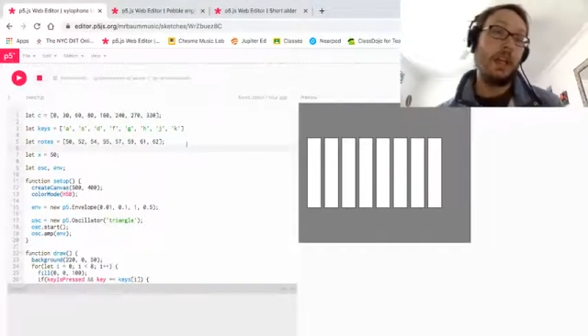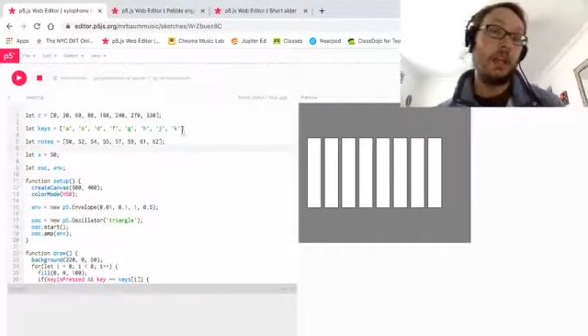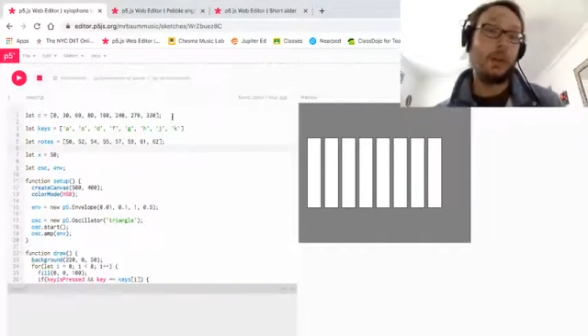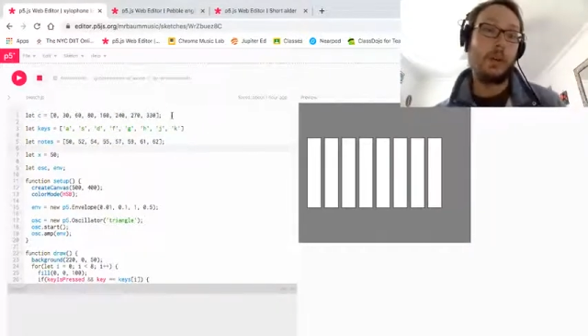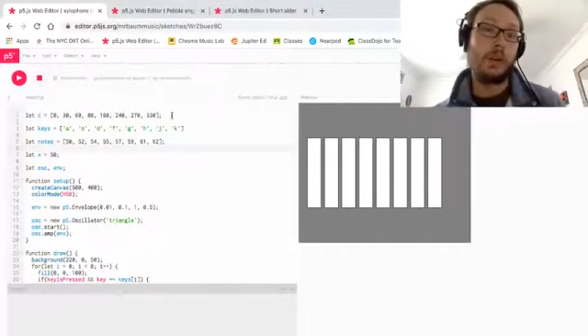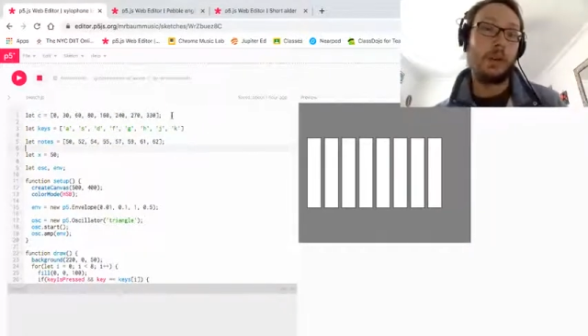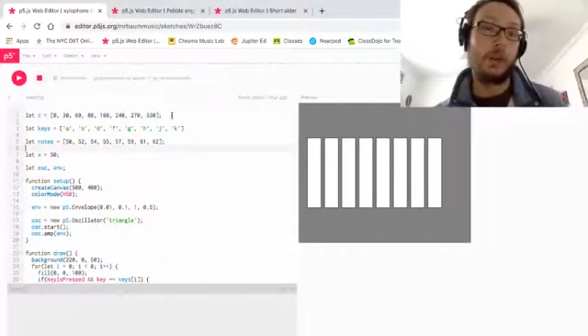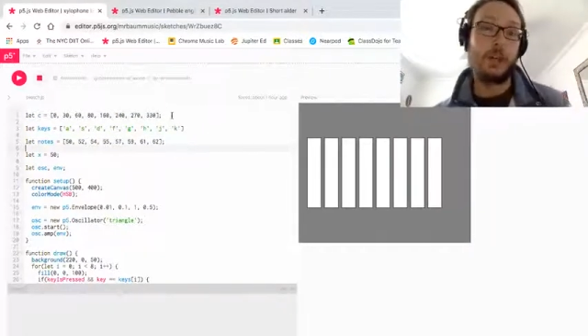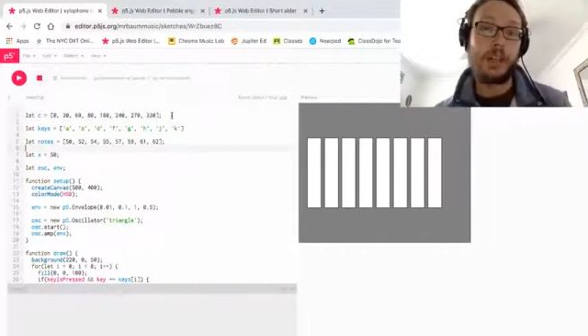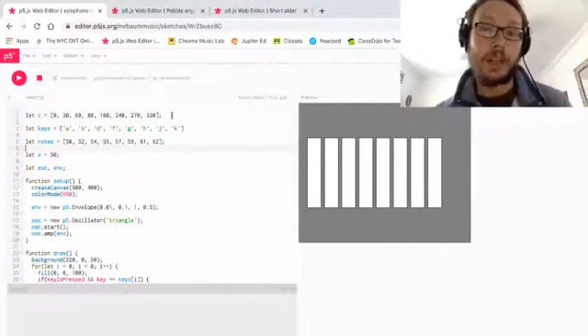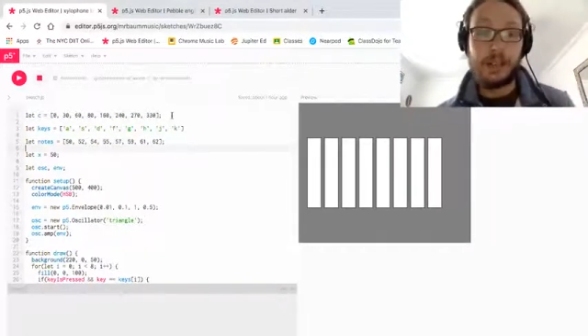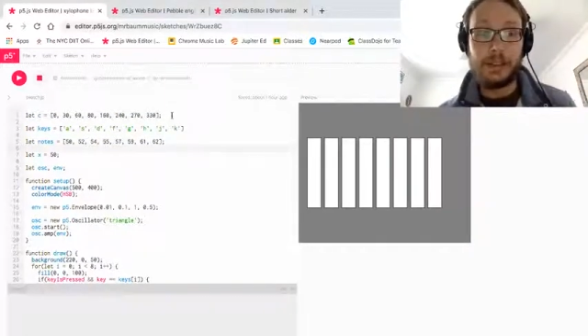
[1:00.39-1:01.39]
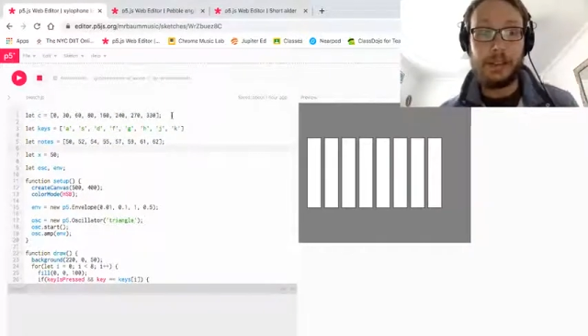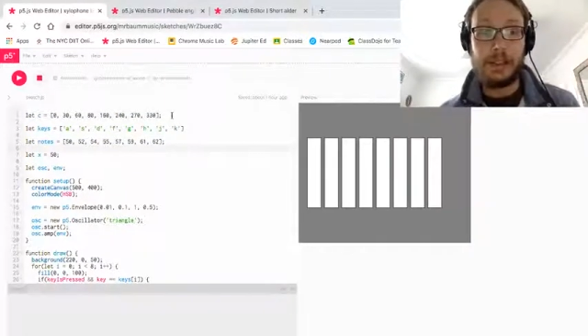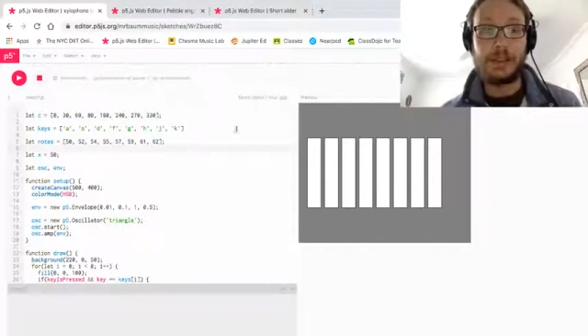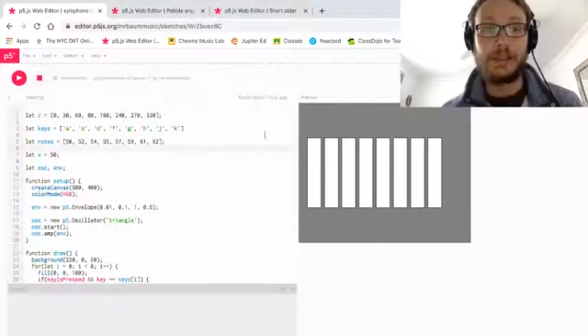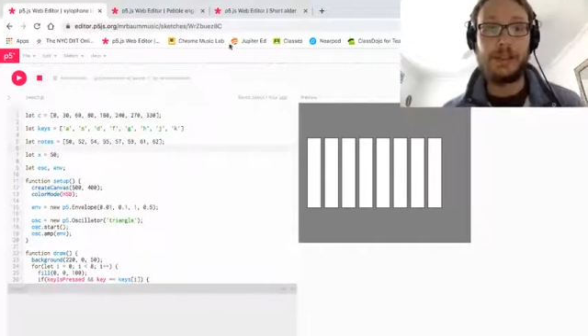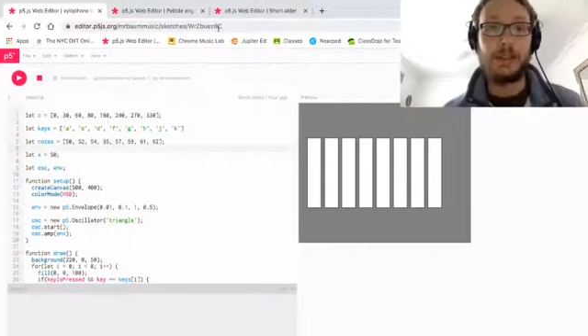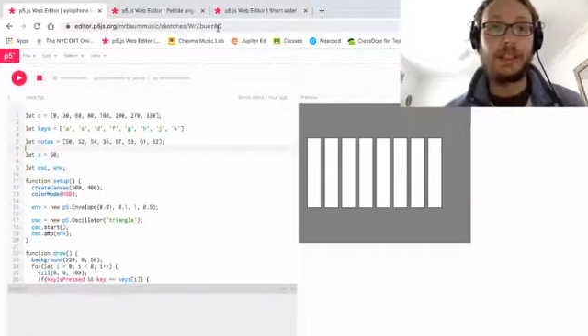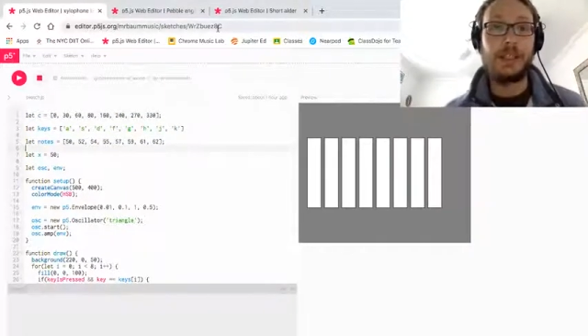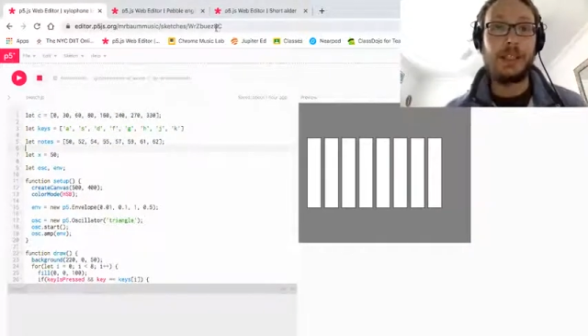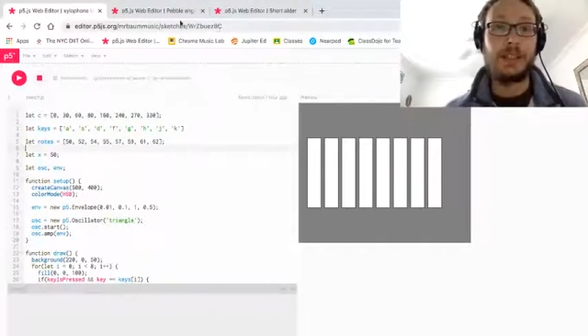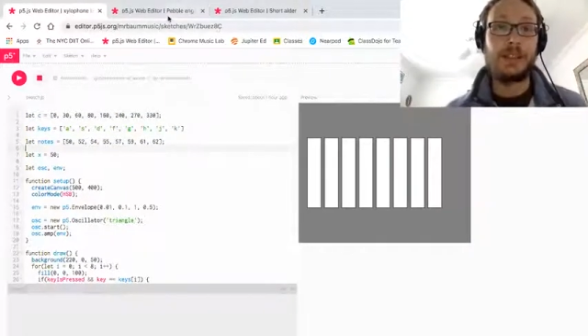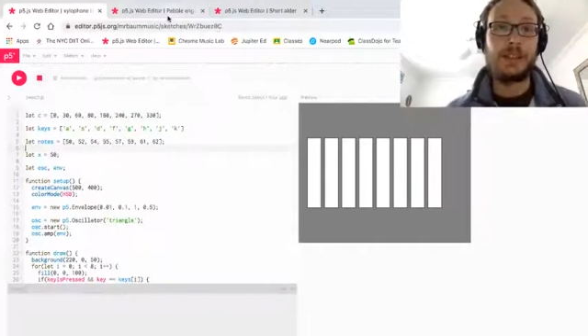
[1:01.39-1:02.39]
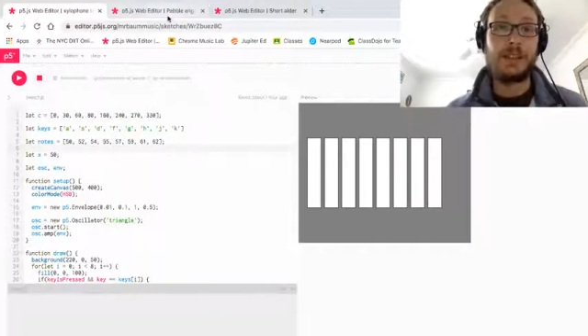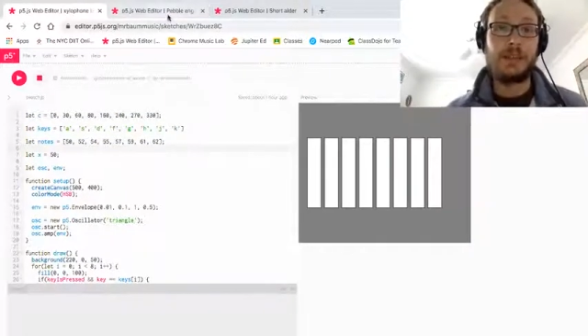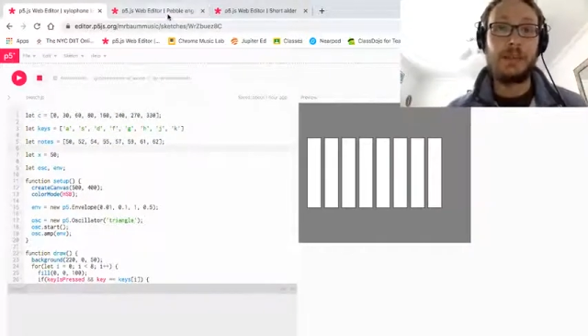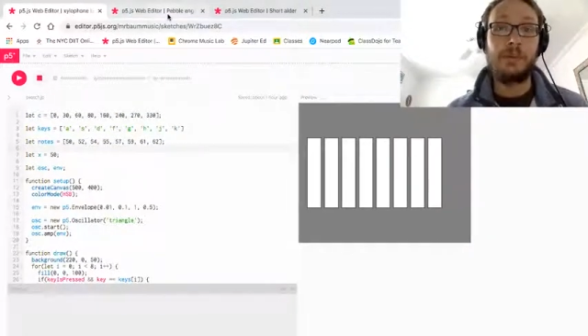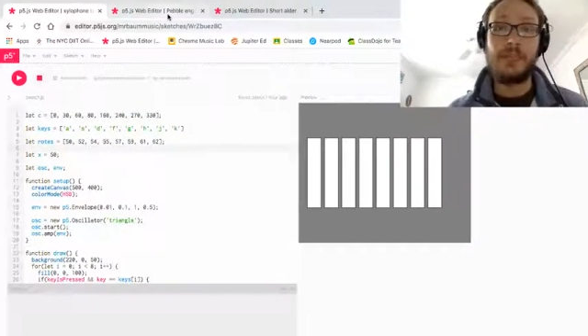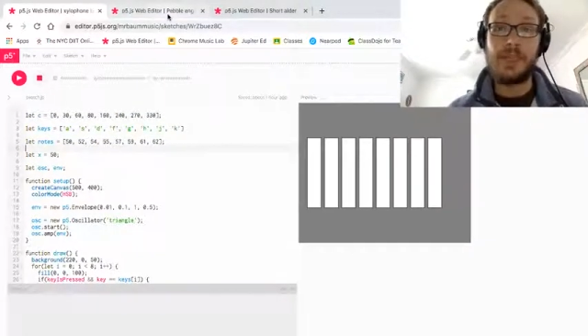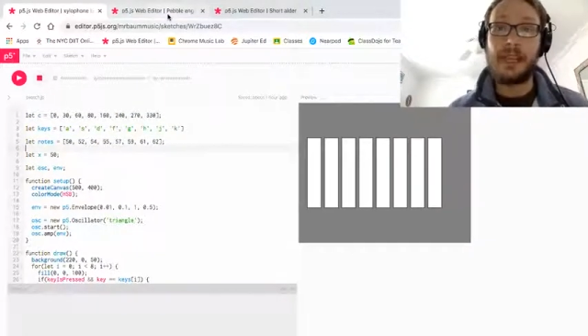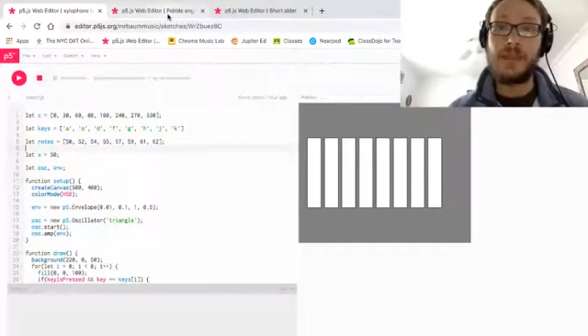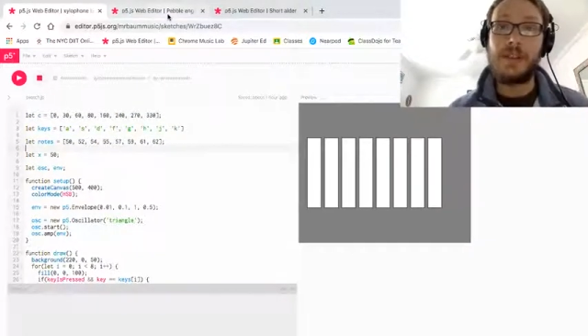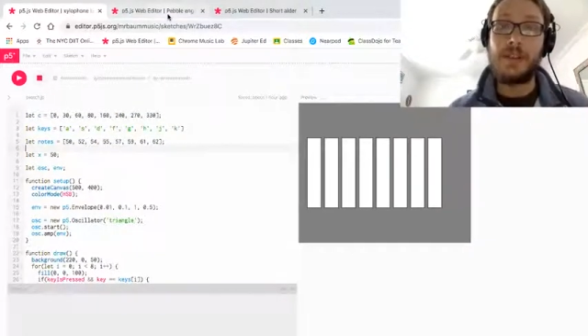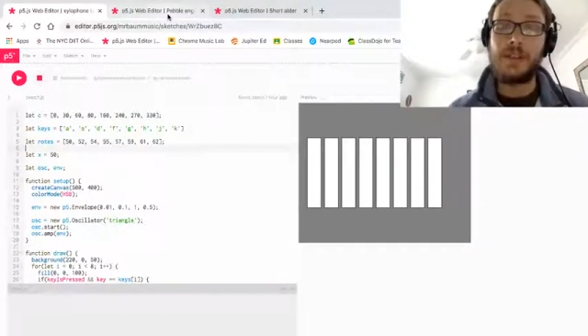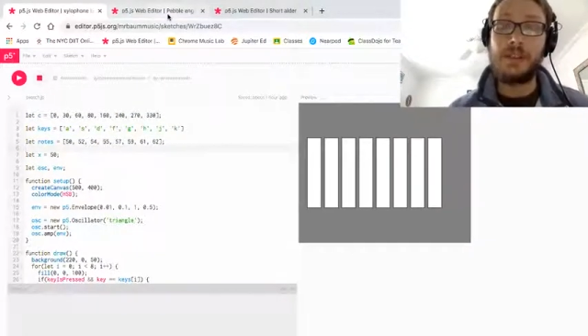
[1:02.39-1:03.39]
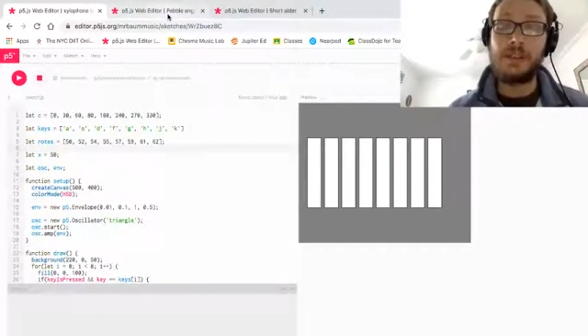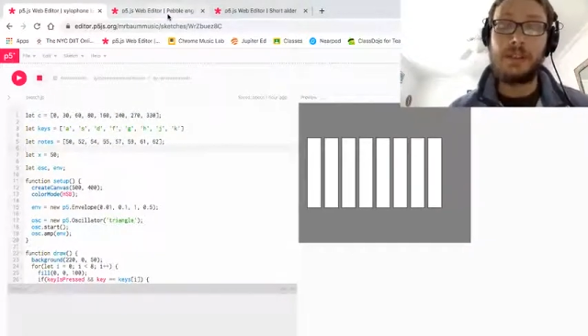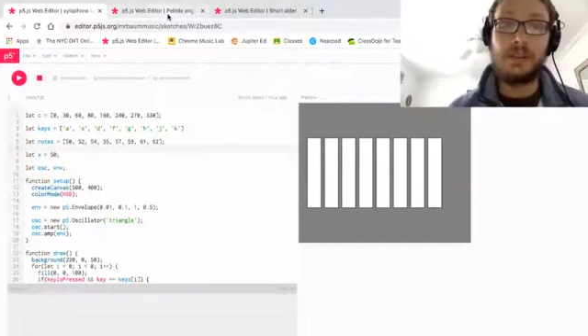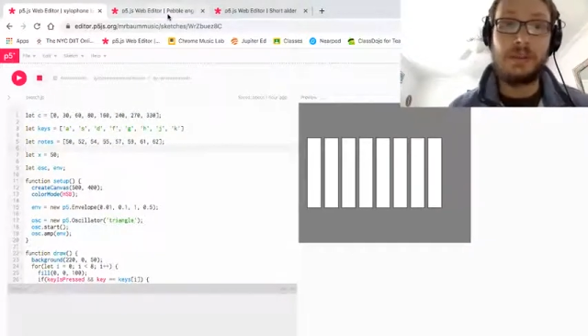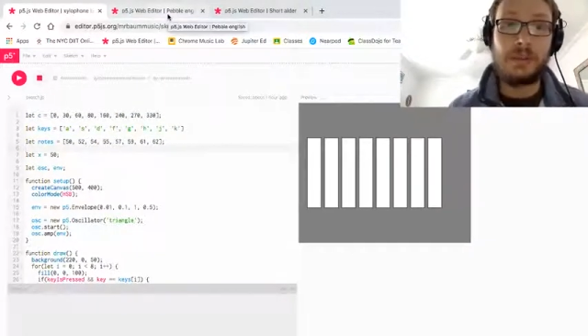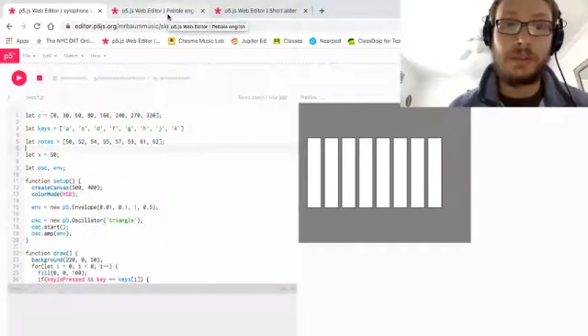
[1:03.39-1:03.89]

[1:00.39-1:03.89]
or the color that's going to change. So we have all the tools